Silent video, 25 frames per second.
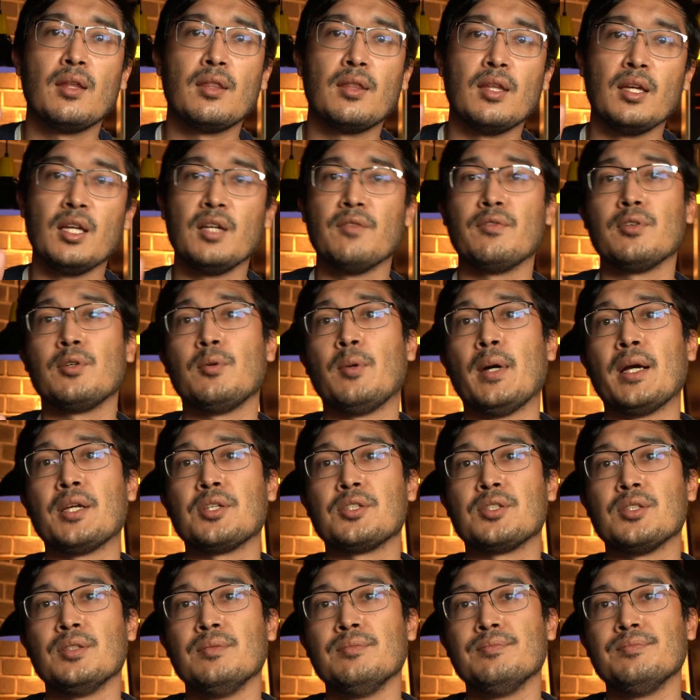think of a
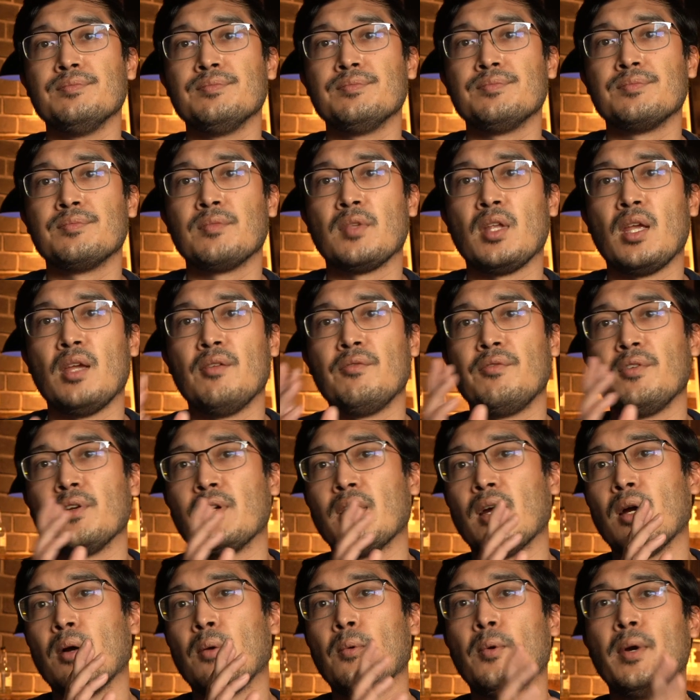question, and
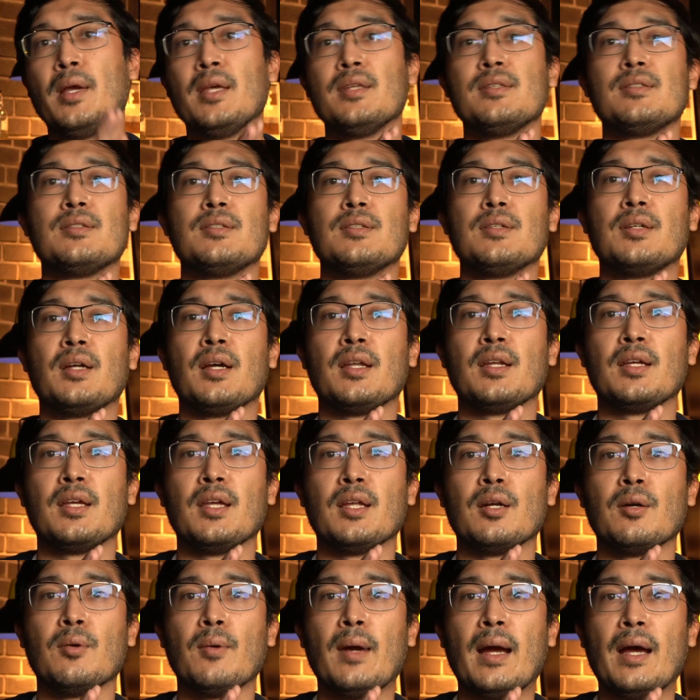figure out ways to kind of
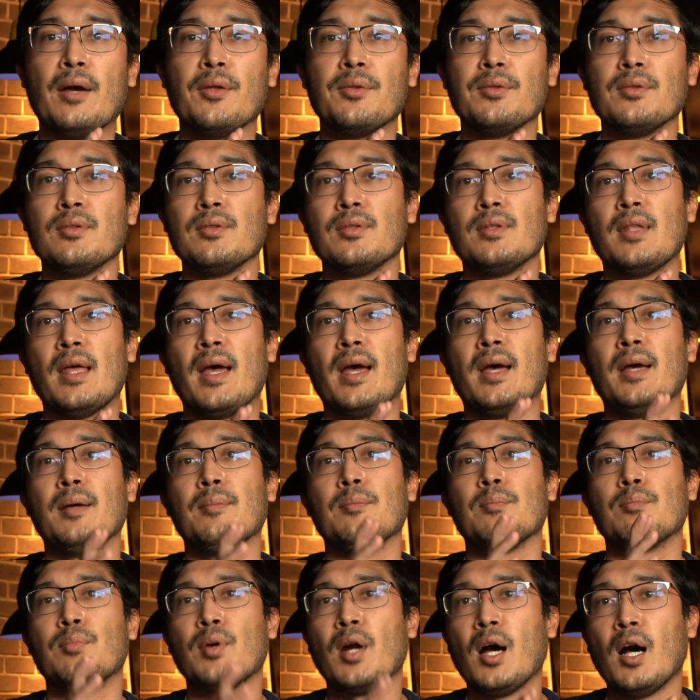get around
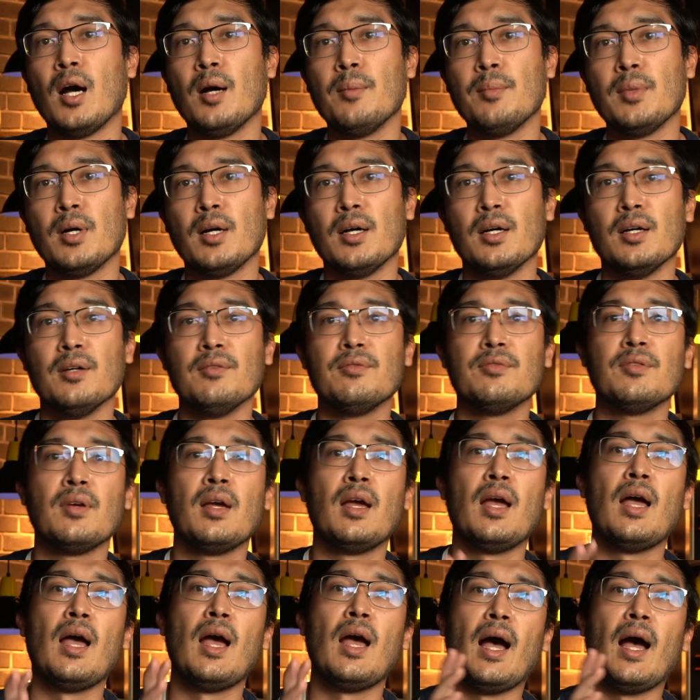that problem of
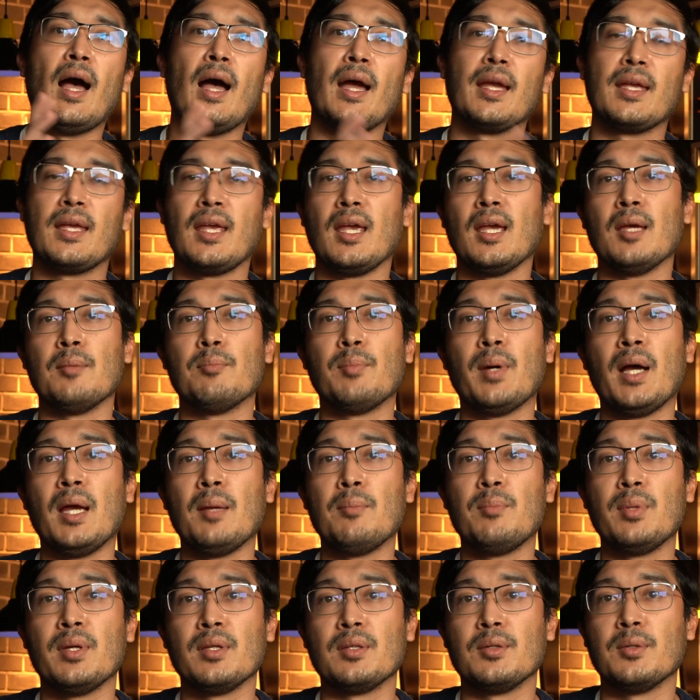I can't buy
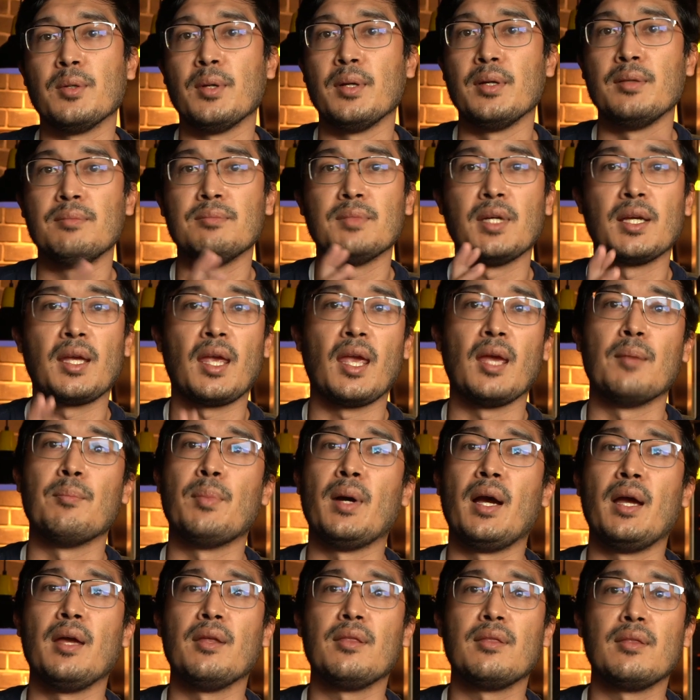Bitcoin, I can't
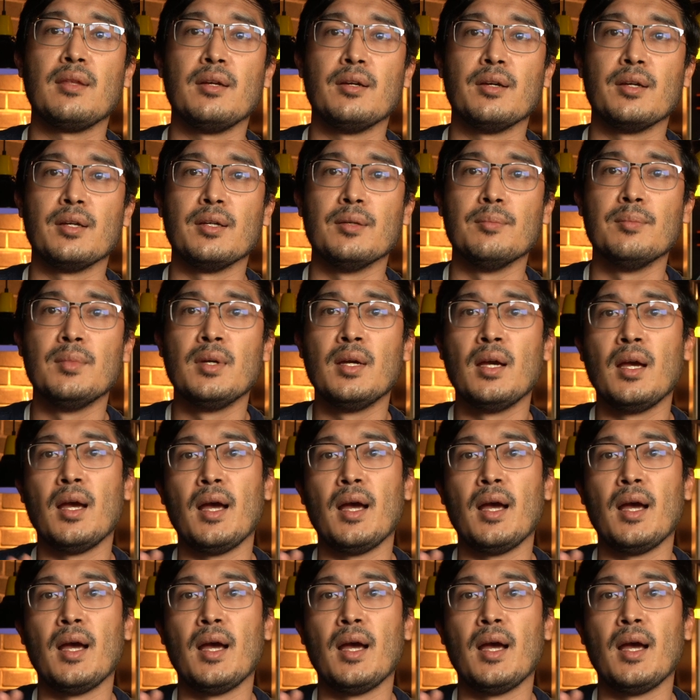buy Ethereum,